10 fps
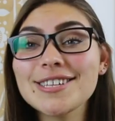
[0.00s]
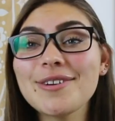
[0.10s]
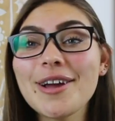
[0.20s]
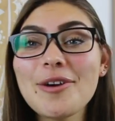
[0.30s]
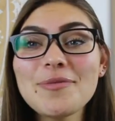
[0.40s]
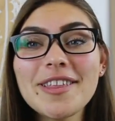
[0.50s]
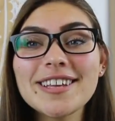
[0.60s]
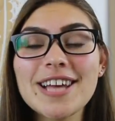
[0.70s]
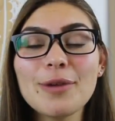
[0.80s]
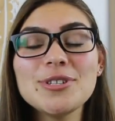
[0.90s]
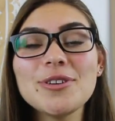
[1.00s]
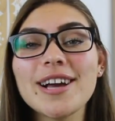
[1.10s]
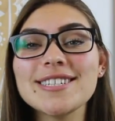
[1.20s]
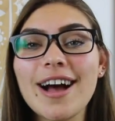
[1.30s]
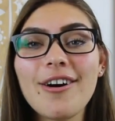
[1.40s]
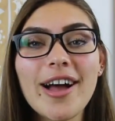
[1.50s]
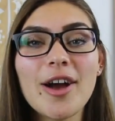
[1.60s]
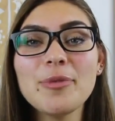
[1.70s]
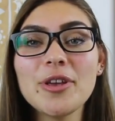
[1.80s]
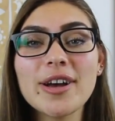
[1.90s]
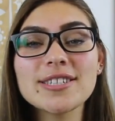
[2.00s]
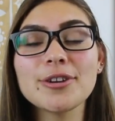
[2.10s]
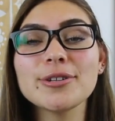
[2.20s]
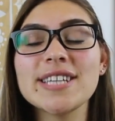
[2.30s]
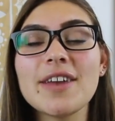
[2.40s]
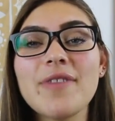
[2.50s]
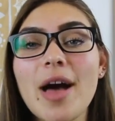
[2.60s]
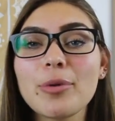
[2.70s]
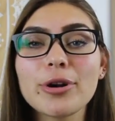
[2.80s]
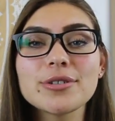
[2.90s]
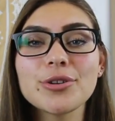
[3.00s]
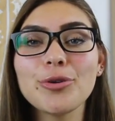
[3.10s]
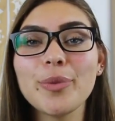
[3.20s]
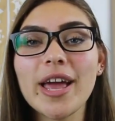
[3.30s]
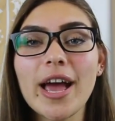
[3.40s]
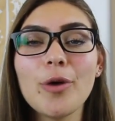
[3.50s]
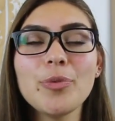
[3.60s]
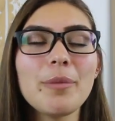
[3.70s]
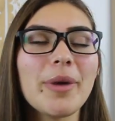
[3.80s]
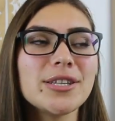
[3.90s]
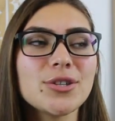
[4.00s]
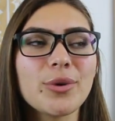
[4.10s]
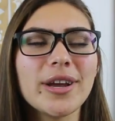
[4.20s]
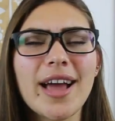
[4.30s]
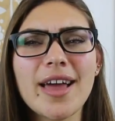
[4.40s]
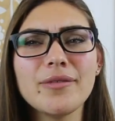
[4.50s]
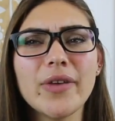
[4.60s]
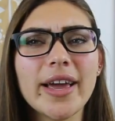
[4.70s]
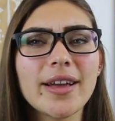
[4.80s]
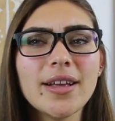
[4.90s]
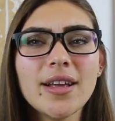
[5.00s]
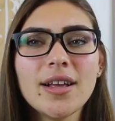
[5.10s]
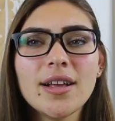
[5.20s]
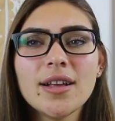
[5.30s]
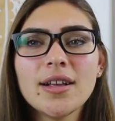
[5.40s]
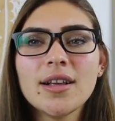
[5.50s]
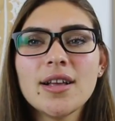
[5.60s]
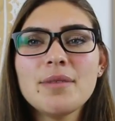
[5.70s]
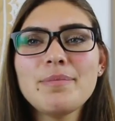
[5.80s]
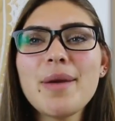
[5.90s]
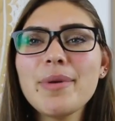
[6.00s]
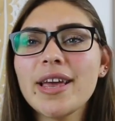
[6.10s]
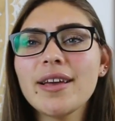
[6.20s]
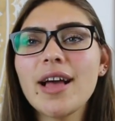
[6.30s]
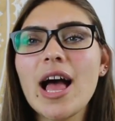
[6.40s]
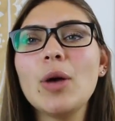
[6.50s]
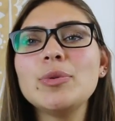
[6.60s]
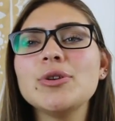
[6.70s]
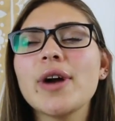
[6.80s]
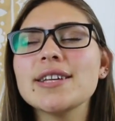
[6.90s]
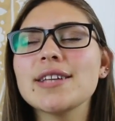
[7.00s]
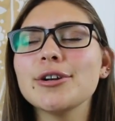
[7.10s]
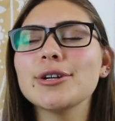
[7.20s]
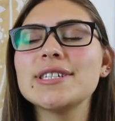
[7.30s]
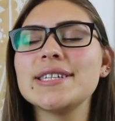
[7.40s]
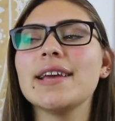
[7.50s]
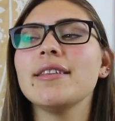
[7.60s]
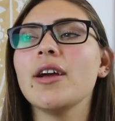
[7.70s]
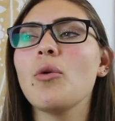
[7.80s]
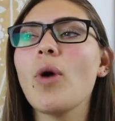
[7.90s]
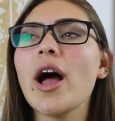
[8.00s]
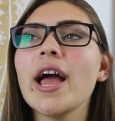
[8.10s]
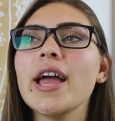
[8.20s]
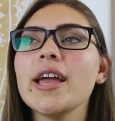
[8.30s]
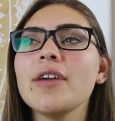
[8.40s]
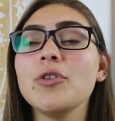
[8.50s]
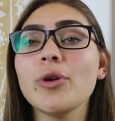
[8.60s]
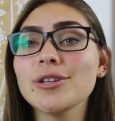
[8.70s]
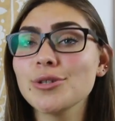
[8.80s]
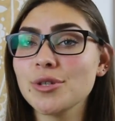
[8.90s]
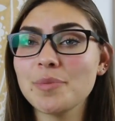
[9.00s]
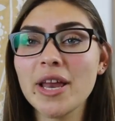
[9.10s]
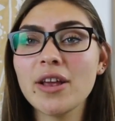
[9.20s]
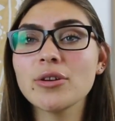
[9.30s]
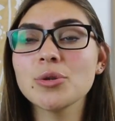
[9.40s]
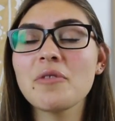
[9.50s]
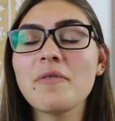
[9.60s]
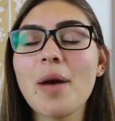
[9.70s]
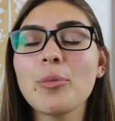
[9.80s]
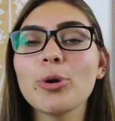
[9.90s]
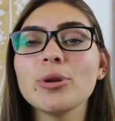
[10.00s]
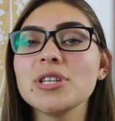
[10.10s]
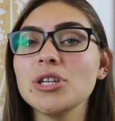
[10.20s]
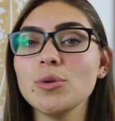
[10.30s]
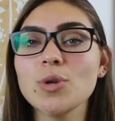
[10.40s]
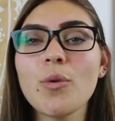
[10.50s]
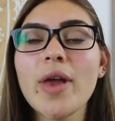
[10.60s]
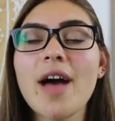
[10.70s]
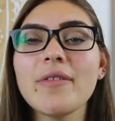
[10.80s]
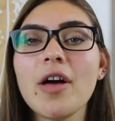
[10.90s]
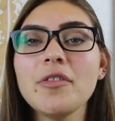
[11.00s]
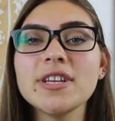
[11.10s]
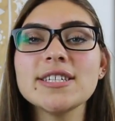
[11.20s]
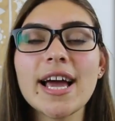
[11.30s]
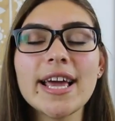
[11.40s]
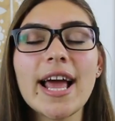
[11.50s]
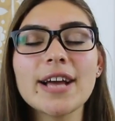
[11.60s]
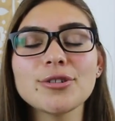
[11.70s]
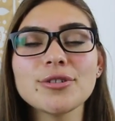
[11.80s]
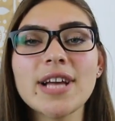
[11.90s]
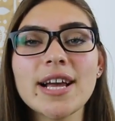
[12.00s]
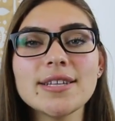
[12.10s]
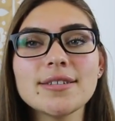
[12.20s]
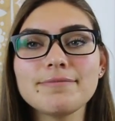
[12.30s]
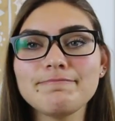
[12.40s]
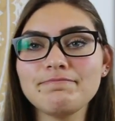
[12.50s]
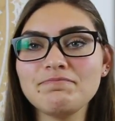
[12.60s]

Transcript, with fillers: so I hope that this helps you guys out. I hope that you guys understand fat burners a little bit. I hope that my story kind of like maybe helps you guys understand like why if you guys are debating on doing fat burners and you don't have a healthy diet exercise